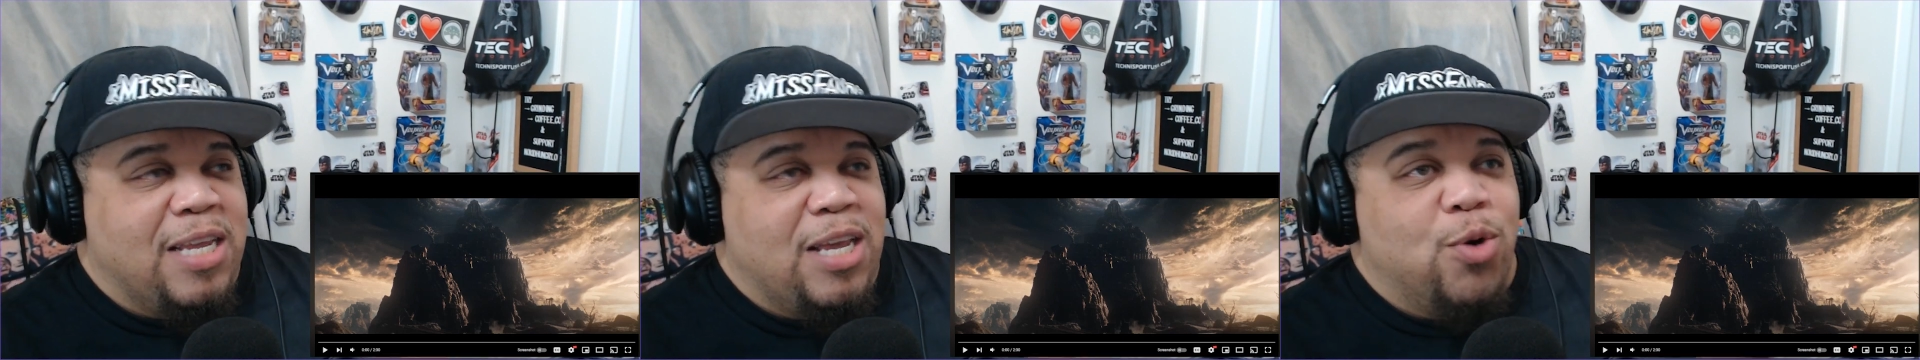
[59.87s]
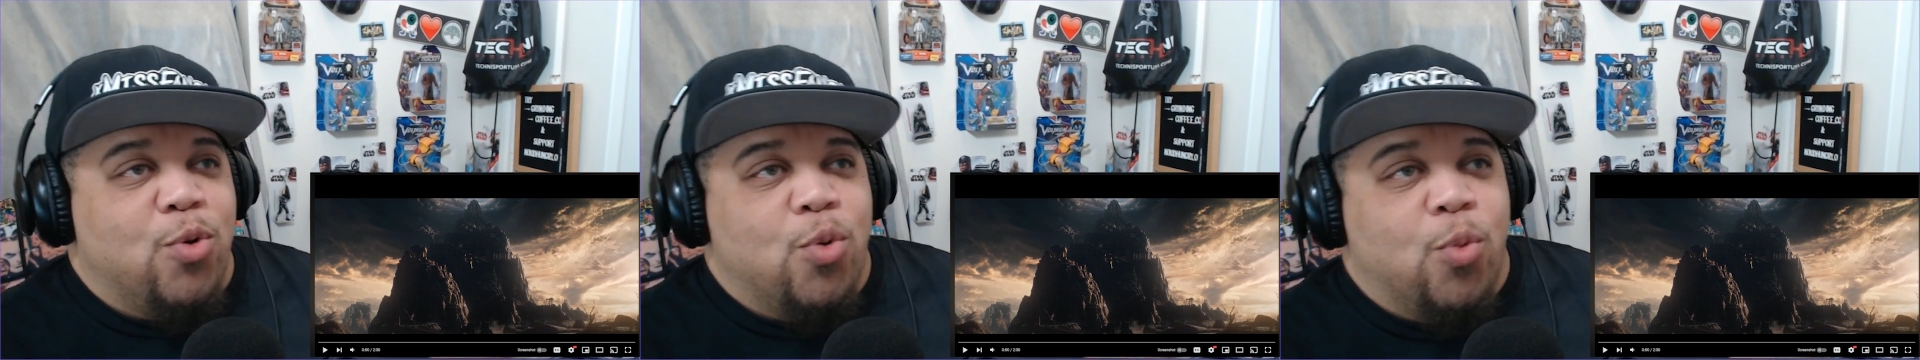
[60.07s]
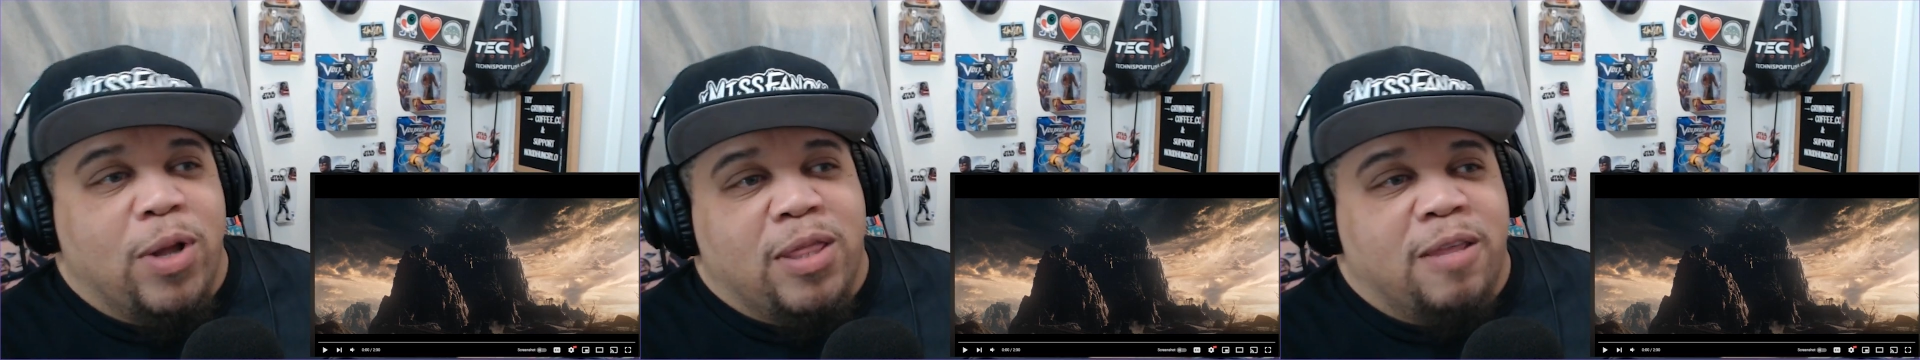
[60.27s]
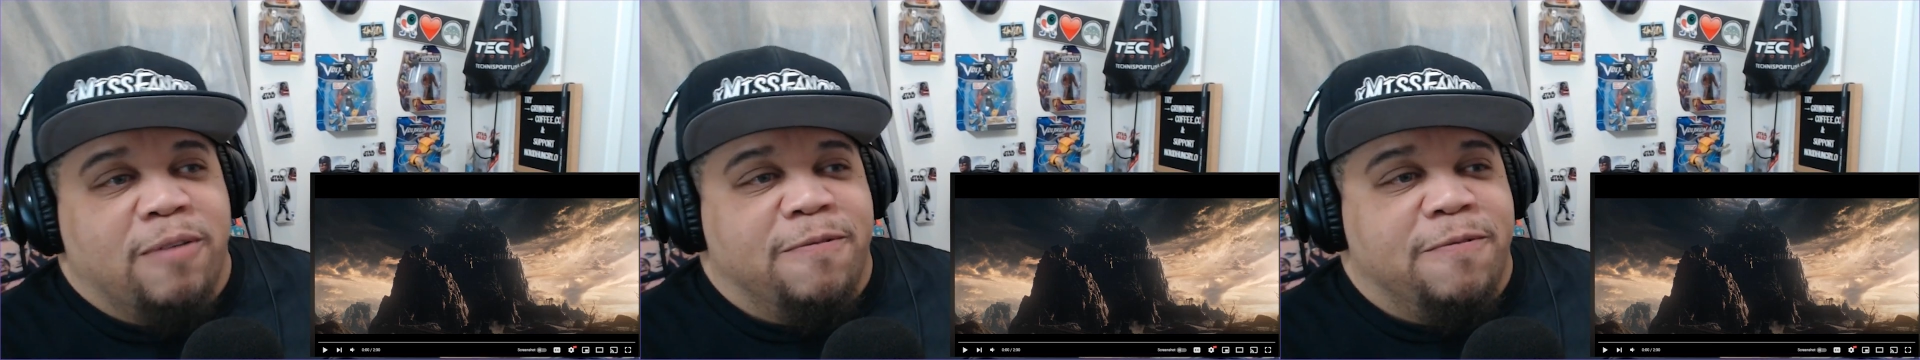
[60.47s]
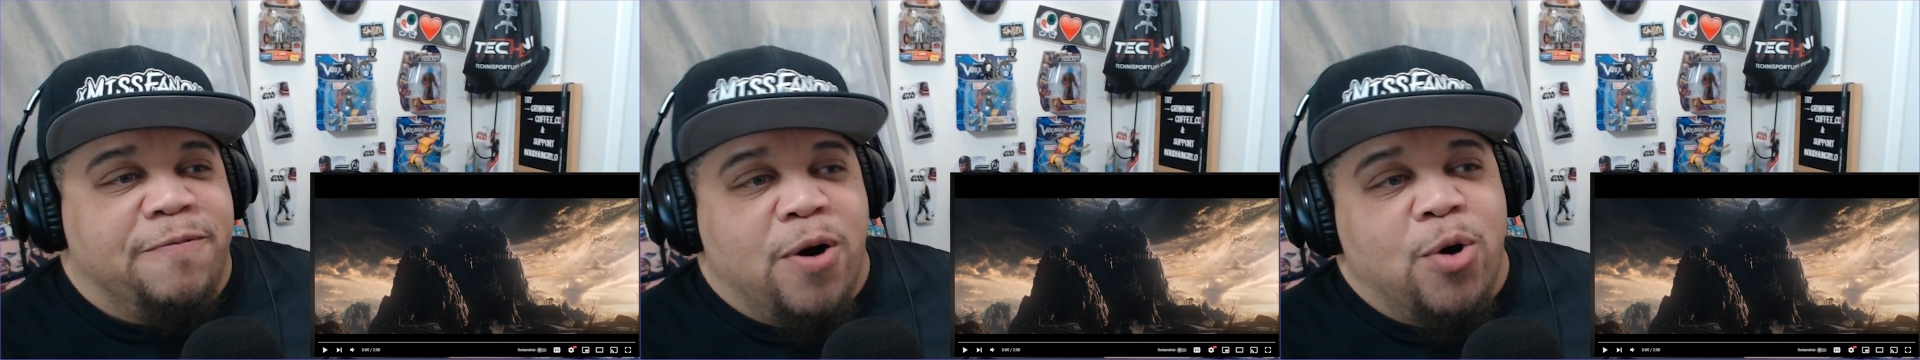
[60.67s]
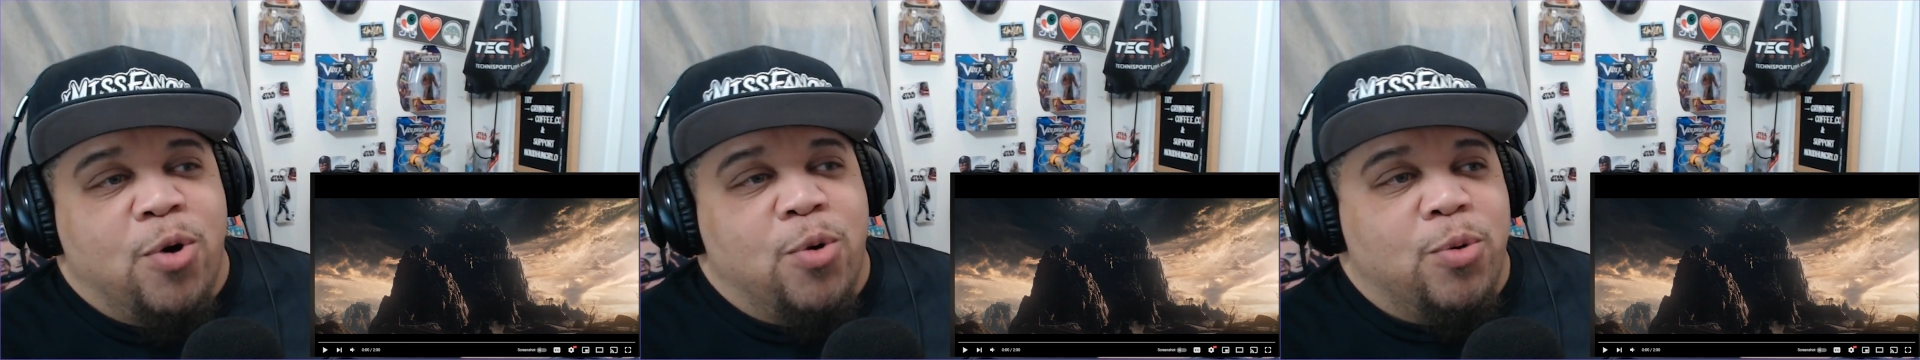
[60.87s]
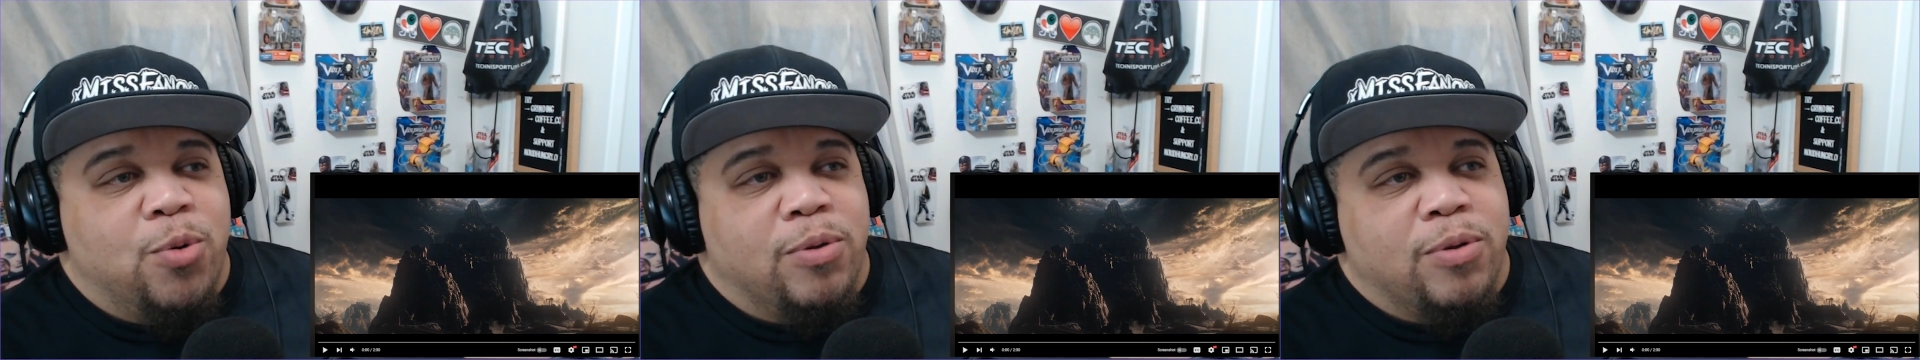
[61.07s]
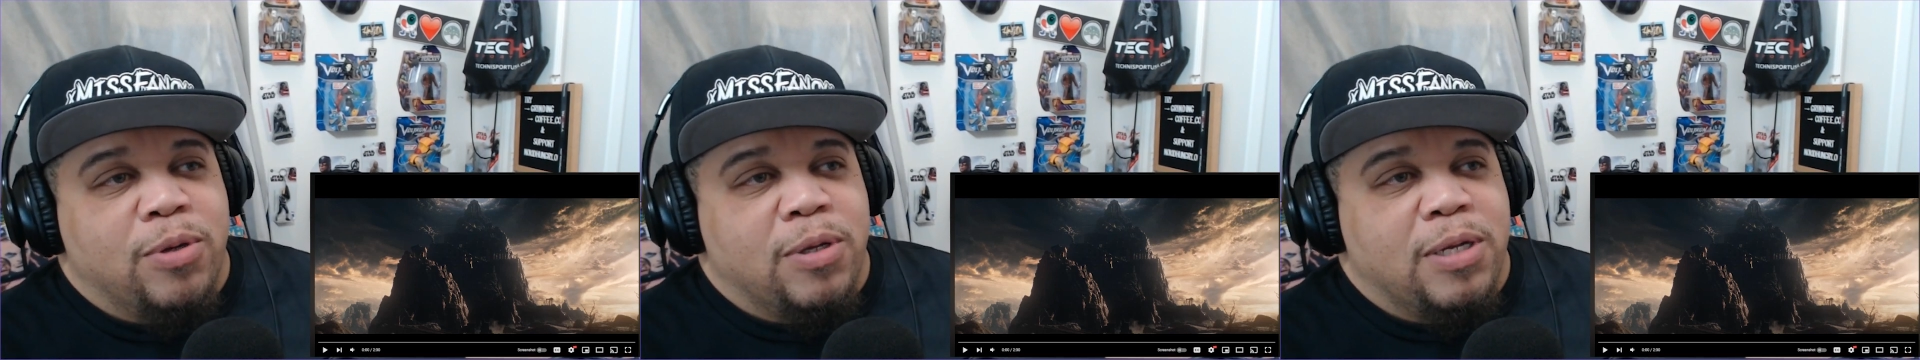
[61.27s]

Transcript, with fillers: see what the foe